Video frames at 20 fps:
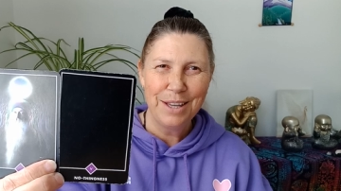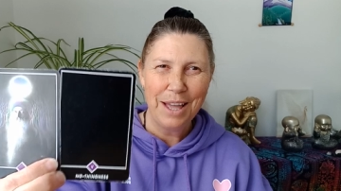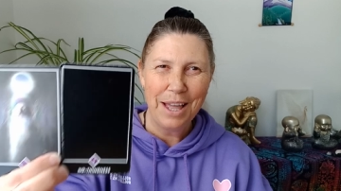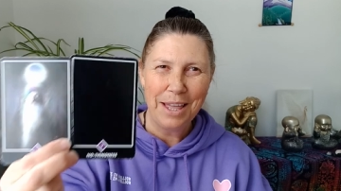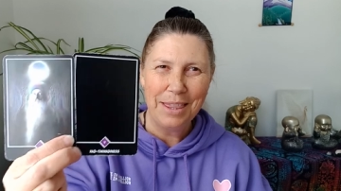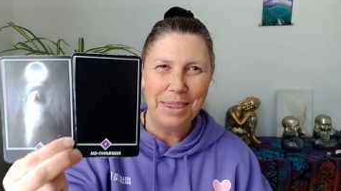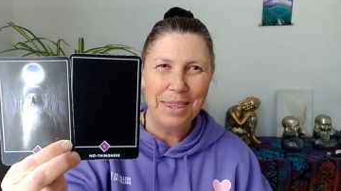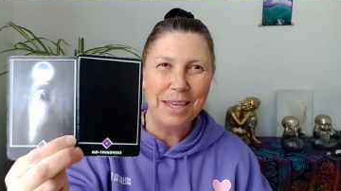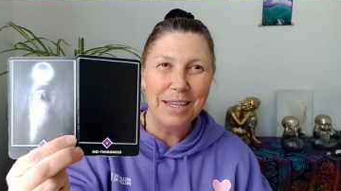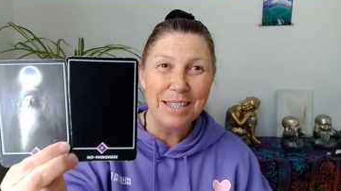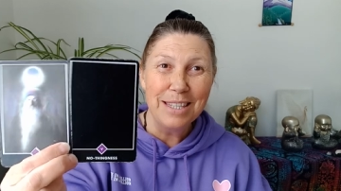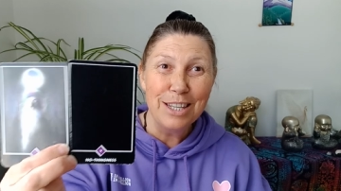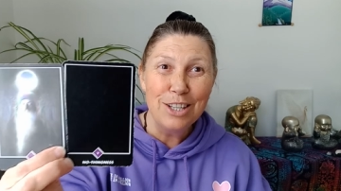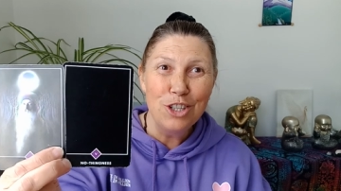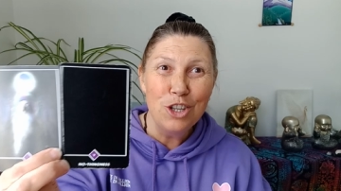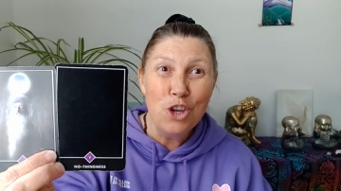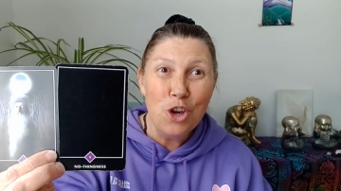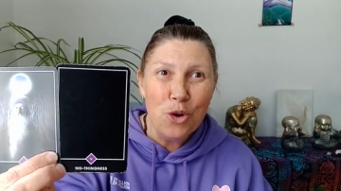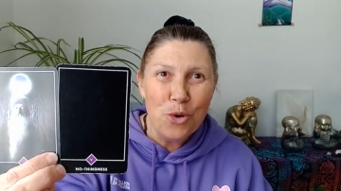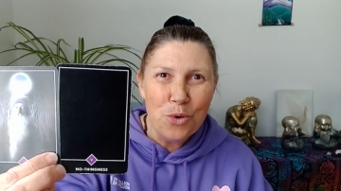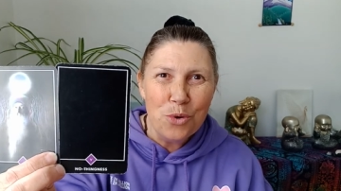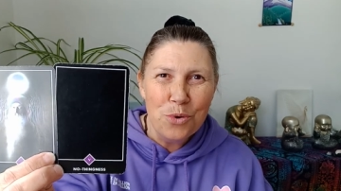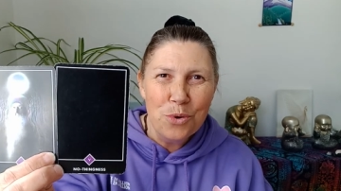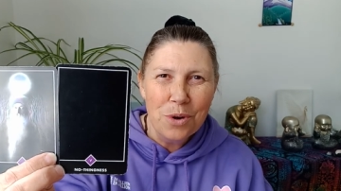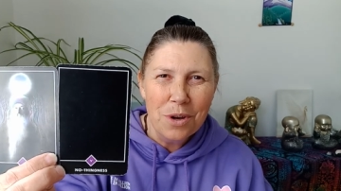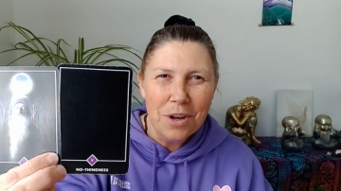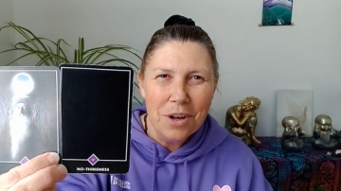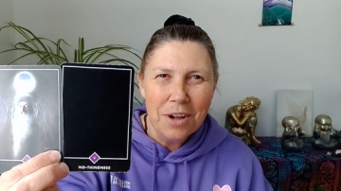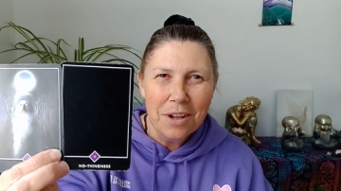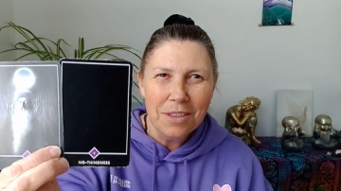And this is you.
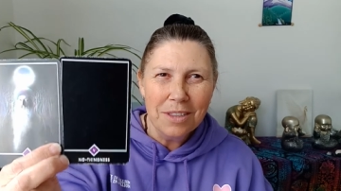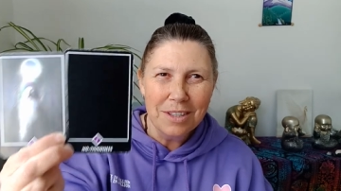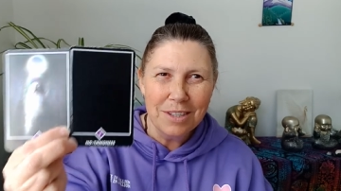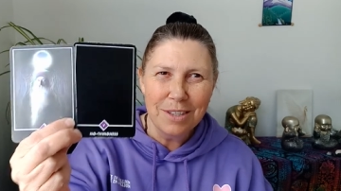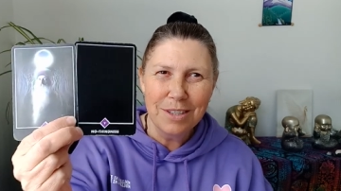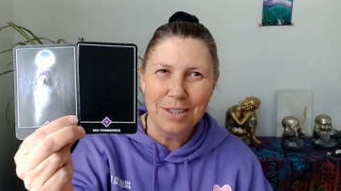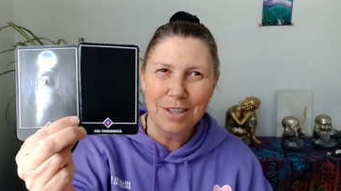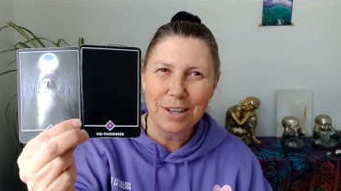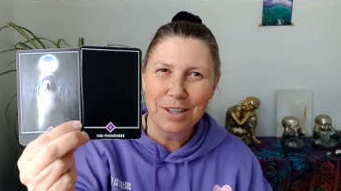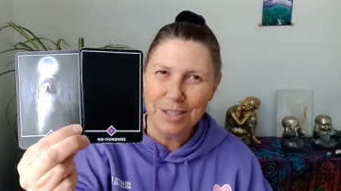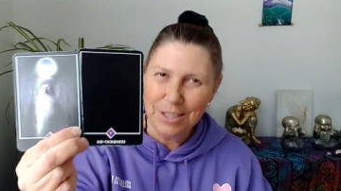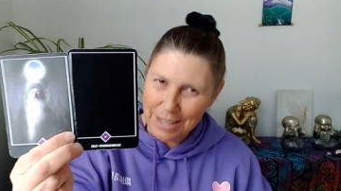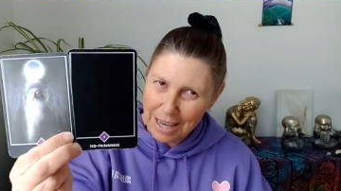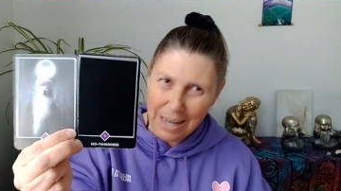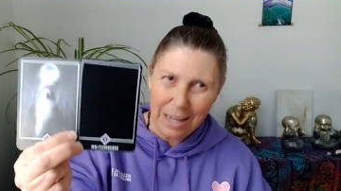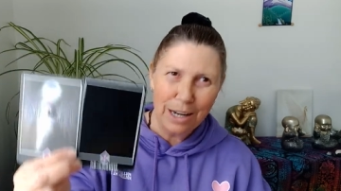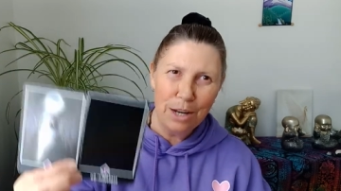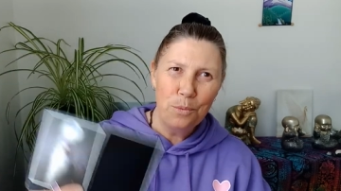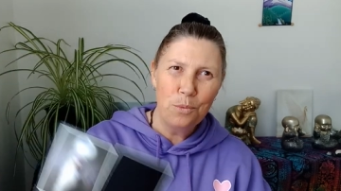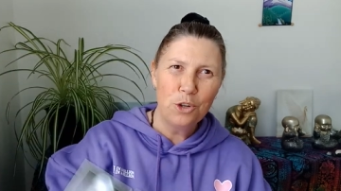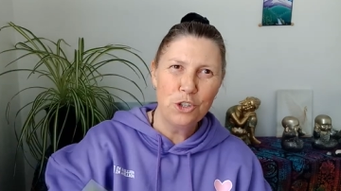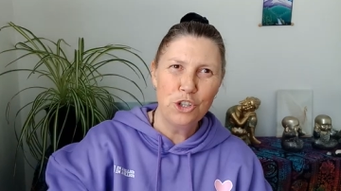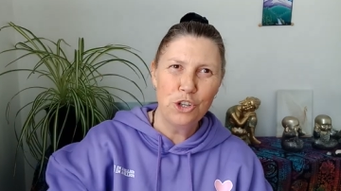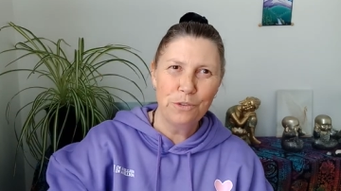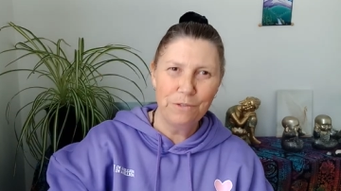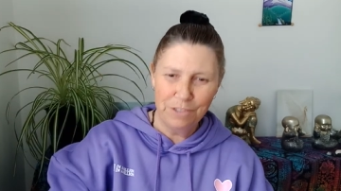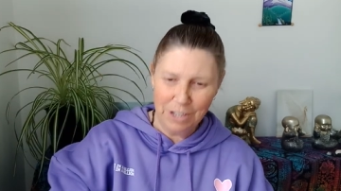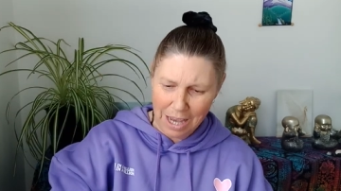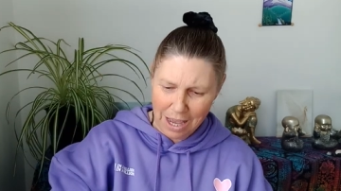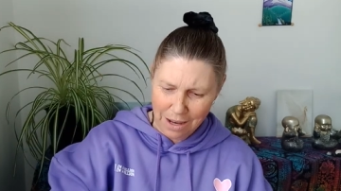This is exactly what
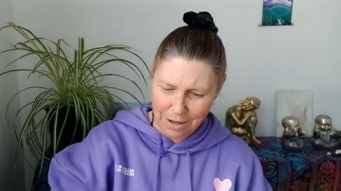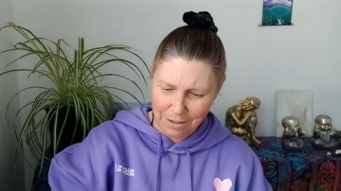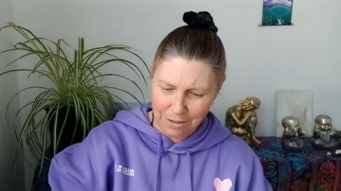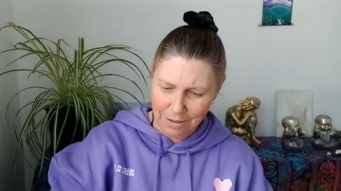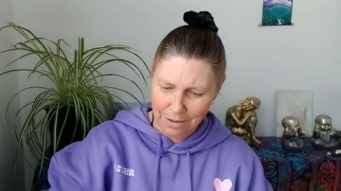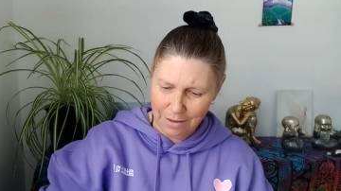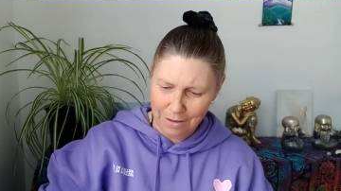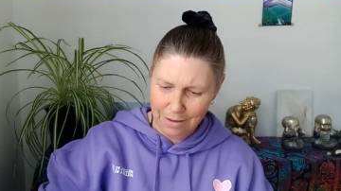you've done.